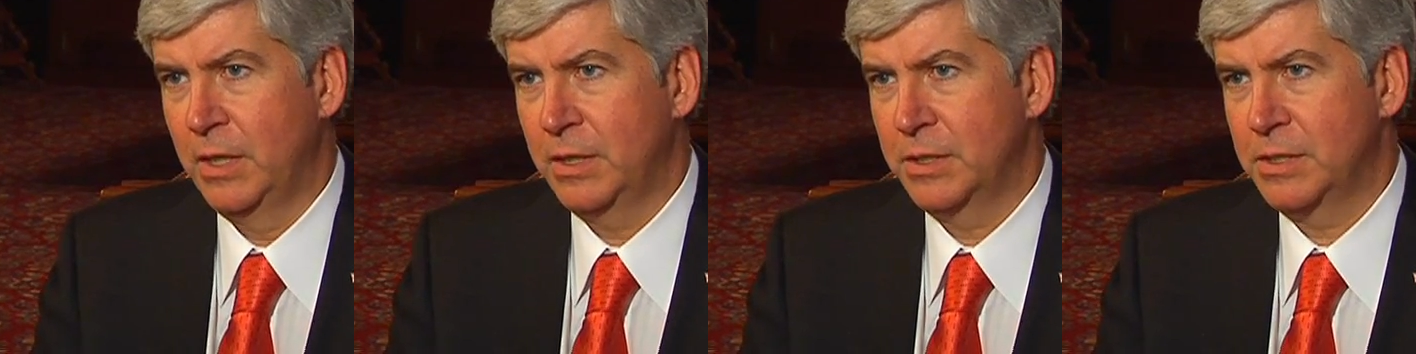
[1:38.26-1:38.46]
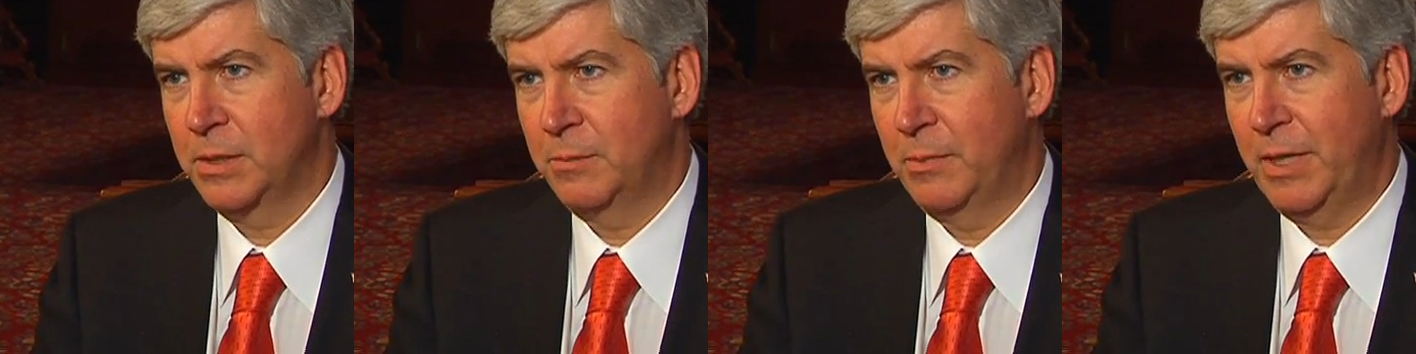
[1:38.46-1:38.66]

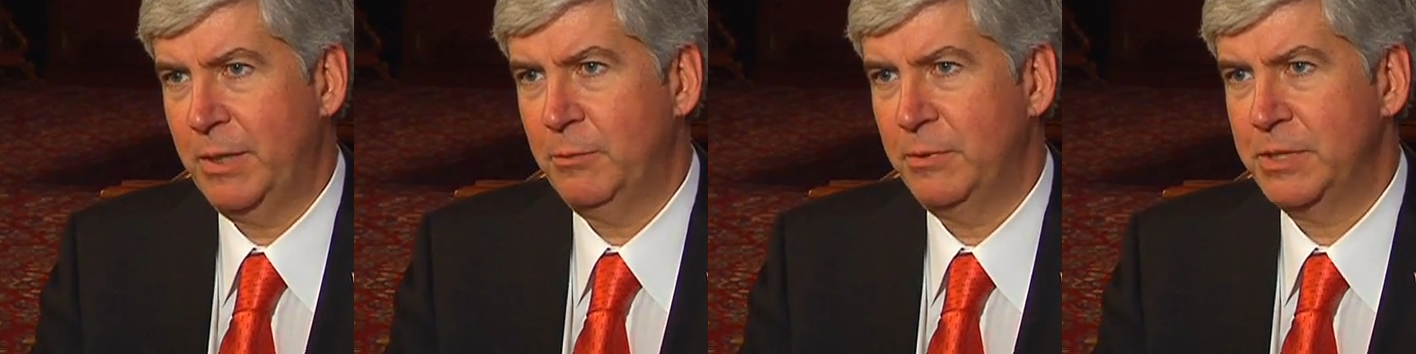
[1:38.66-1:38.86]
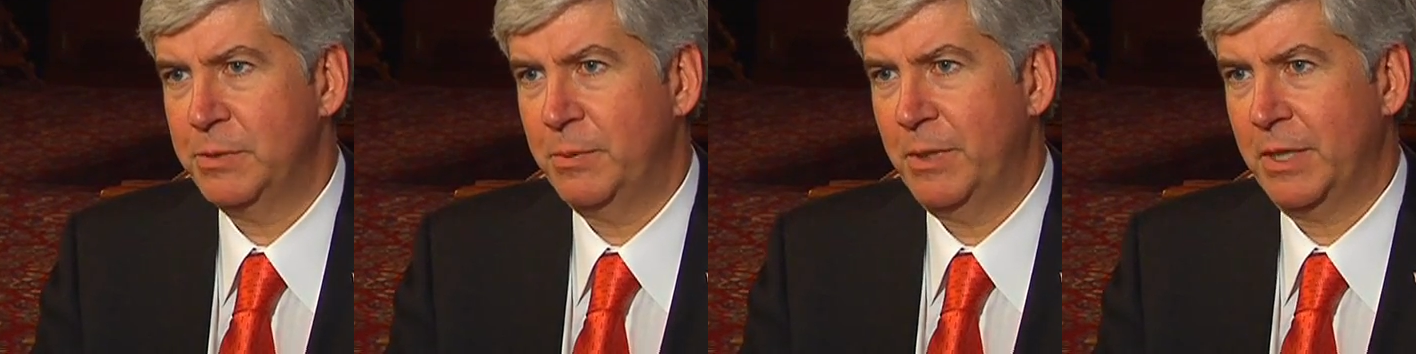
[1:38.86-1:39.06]
Because in
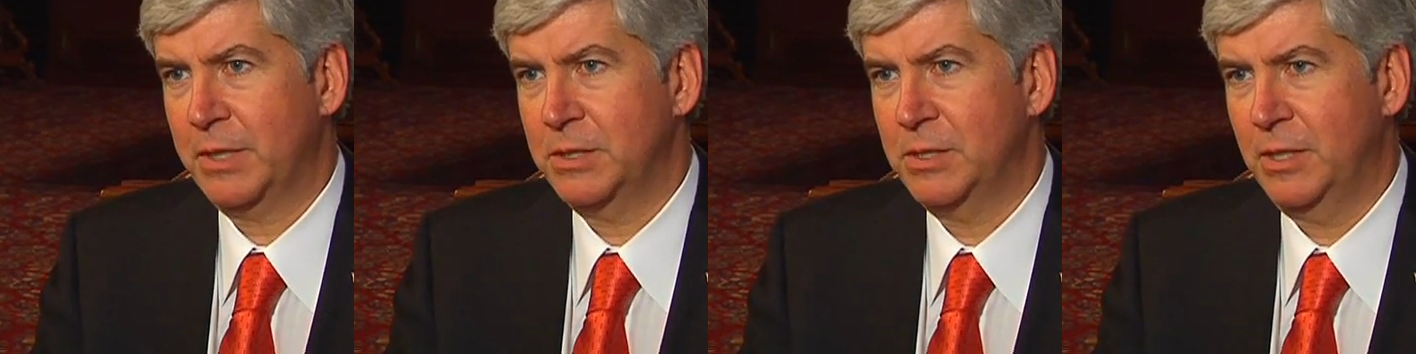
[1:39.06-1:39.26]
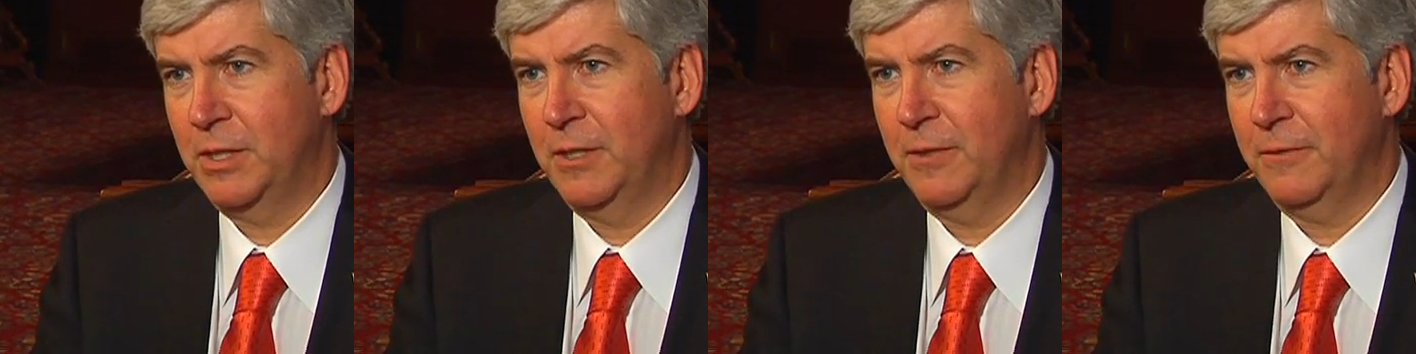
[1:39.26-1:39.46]
many
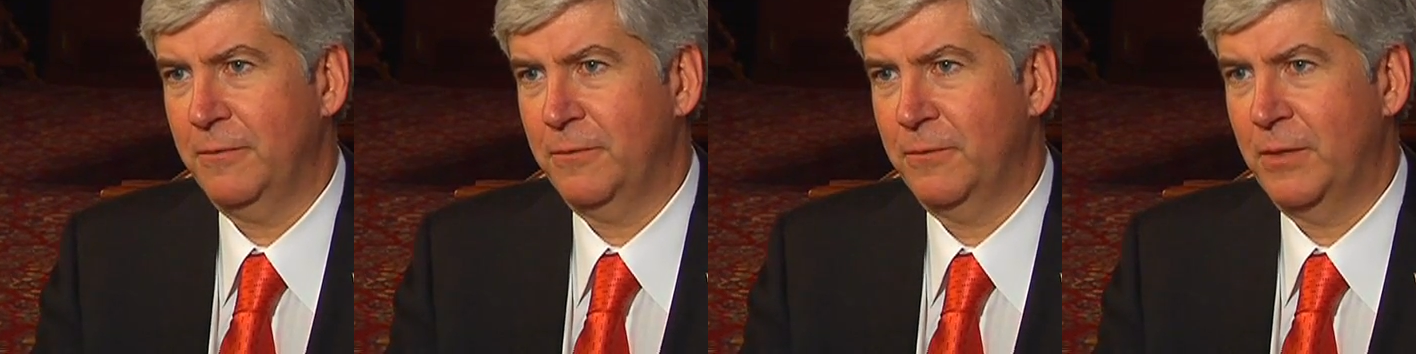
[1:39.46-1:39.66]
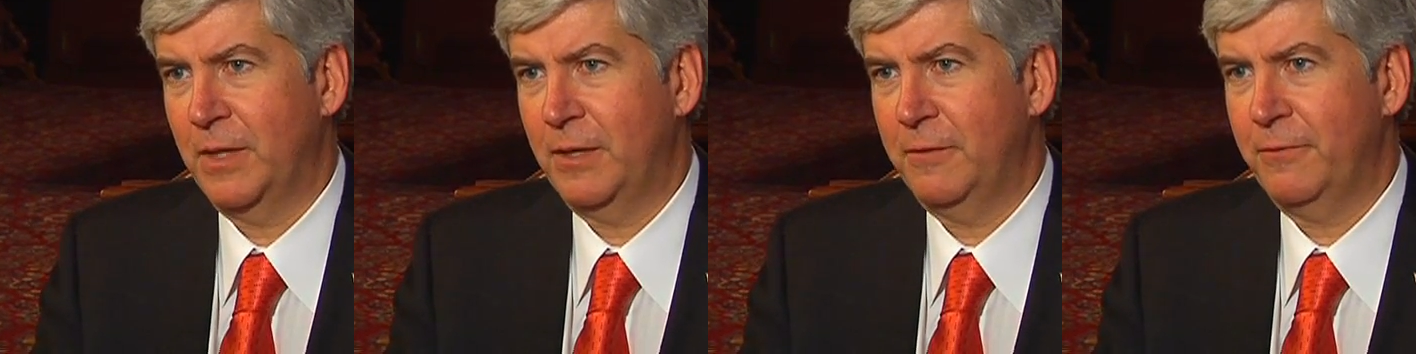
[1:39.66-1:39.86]
respects, if
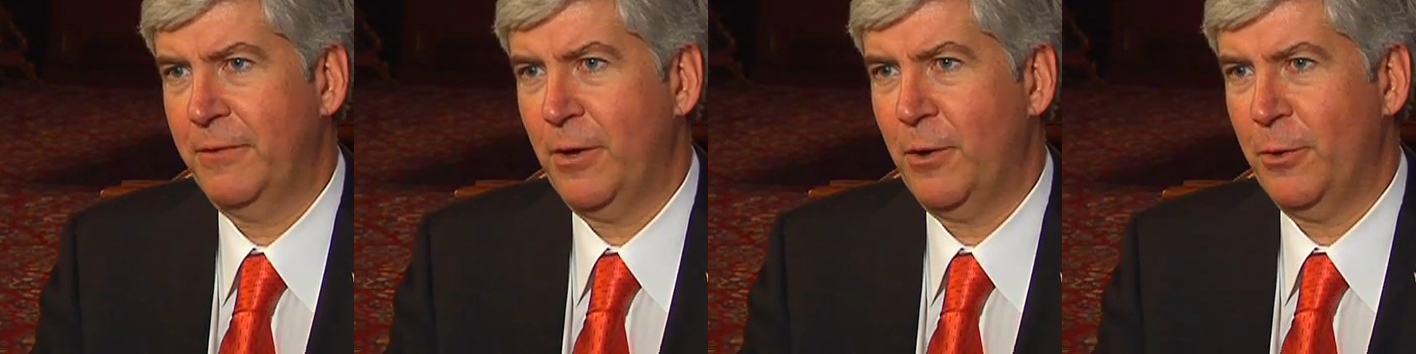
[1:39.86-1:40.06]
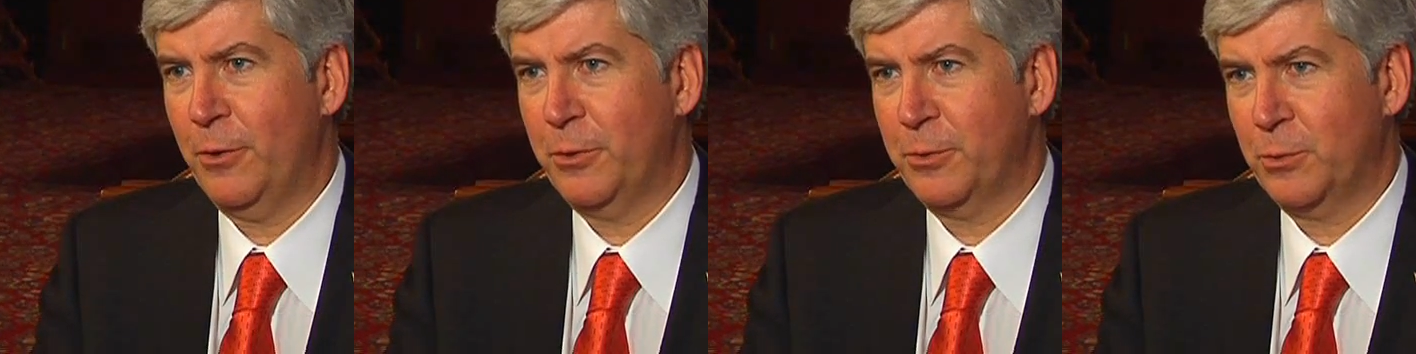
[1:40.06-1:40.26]
they follow